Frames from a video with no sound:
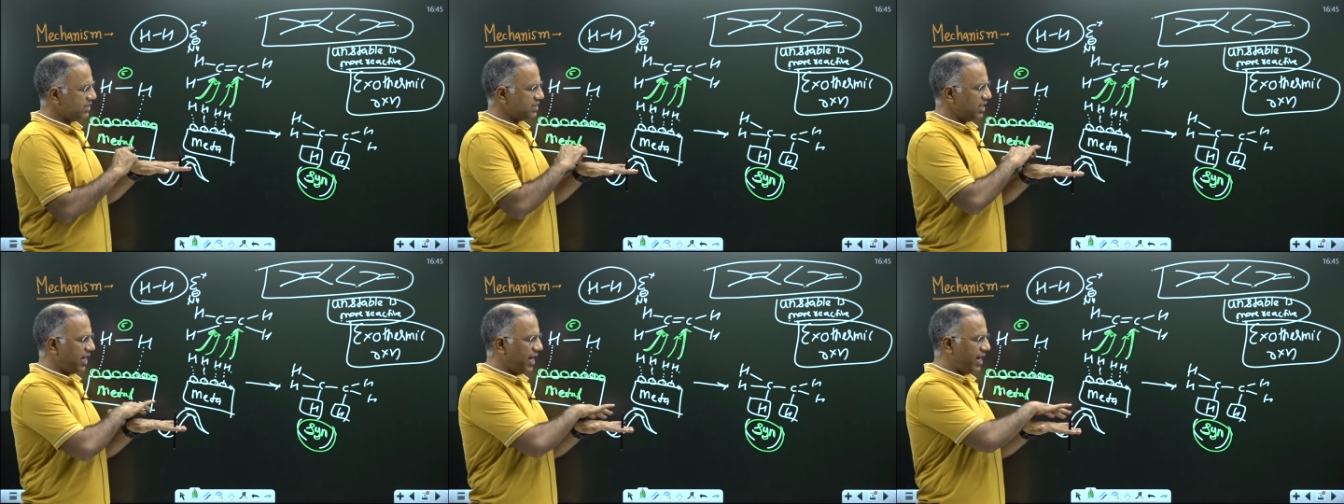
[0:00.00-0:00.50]
just
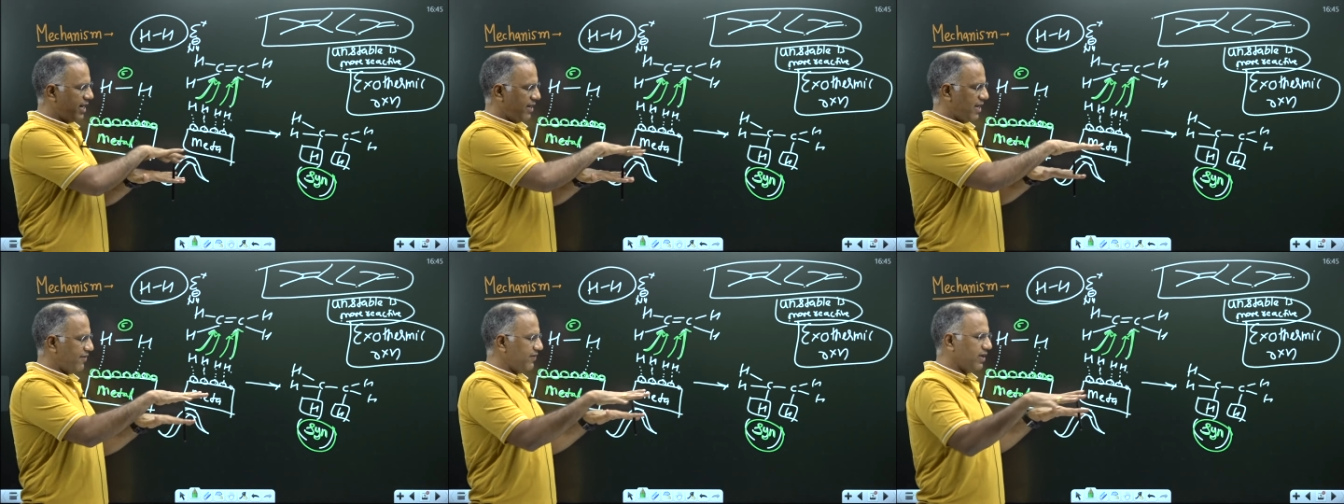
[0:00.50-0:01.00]
a land
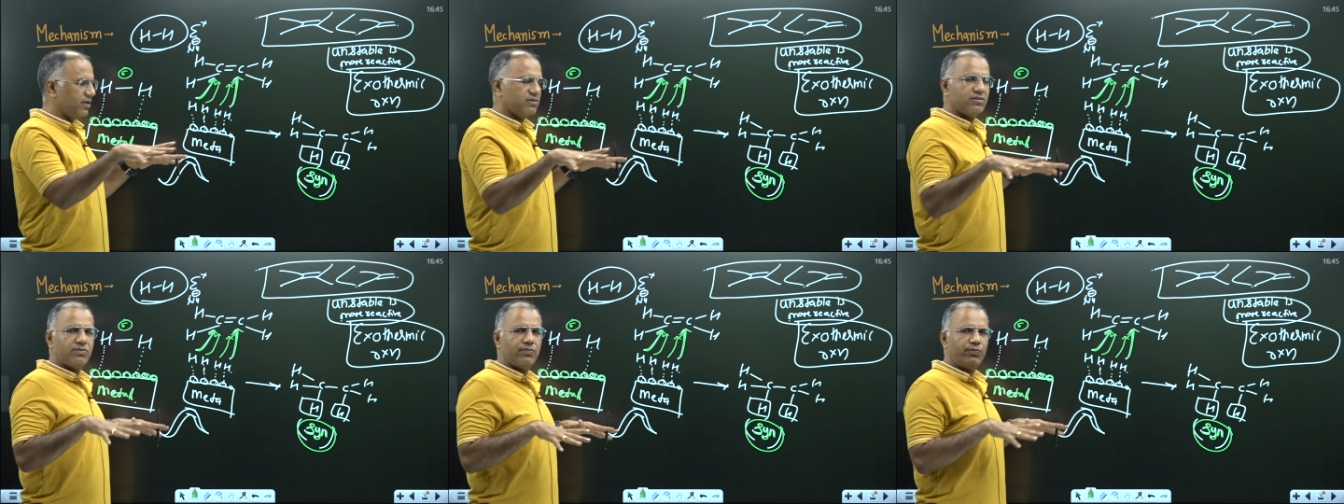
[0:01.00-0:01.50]
having
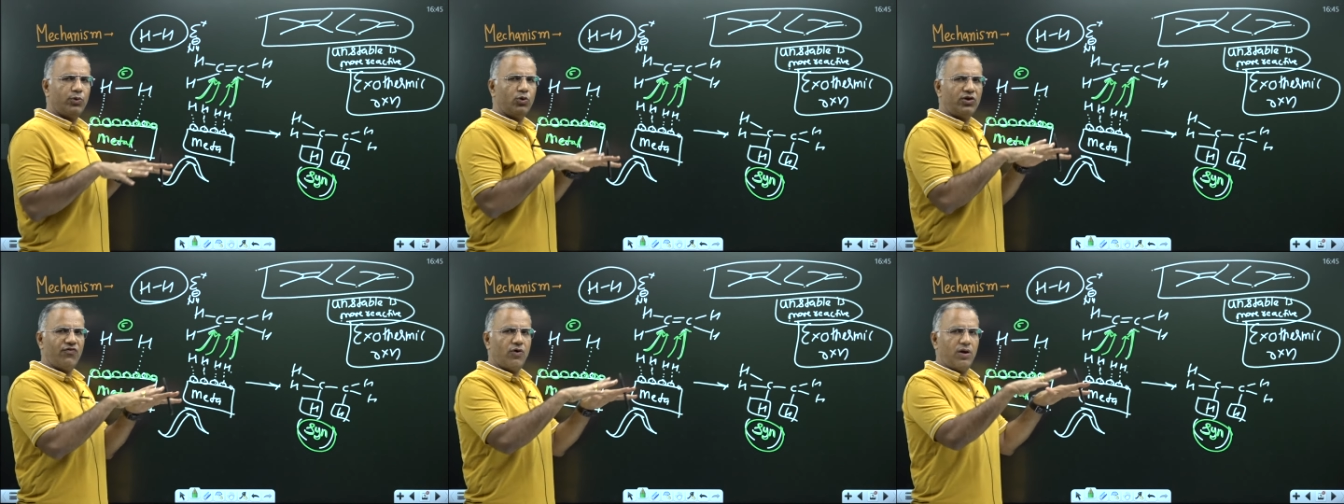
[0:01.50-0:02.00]

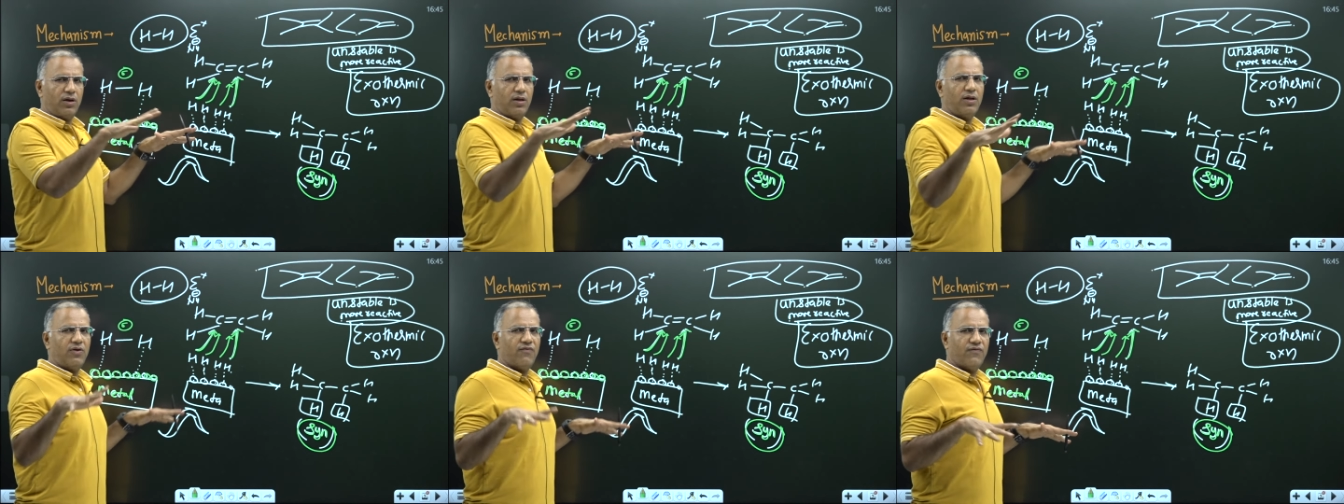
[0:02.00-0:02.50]
beautiful
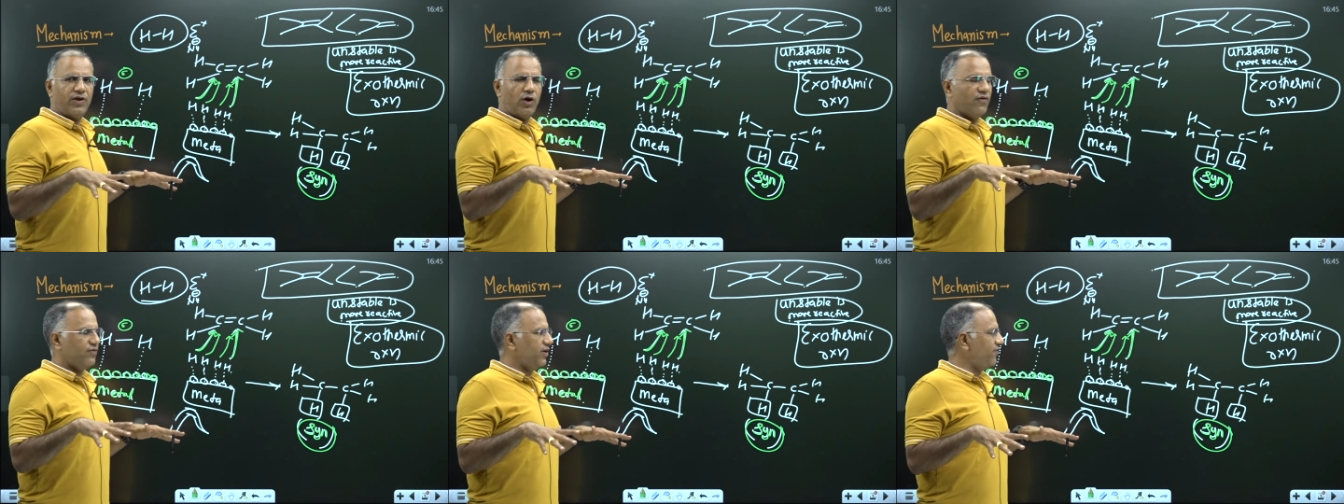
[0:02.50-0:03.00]
way
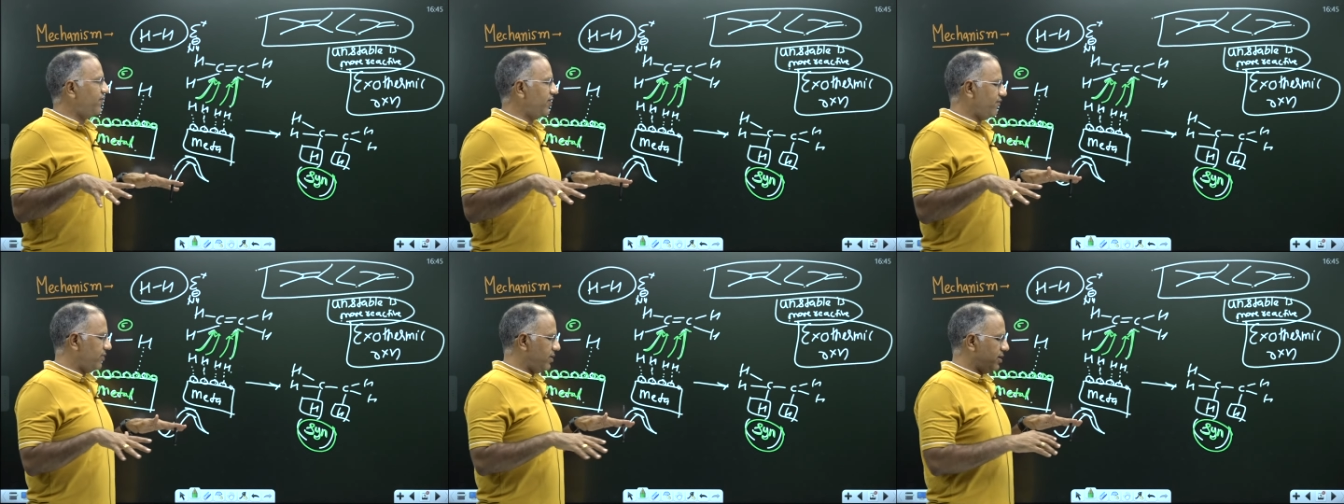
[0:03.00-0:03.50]
of different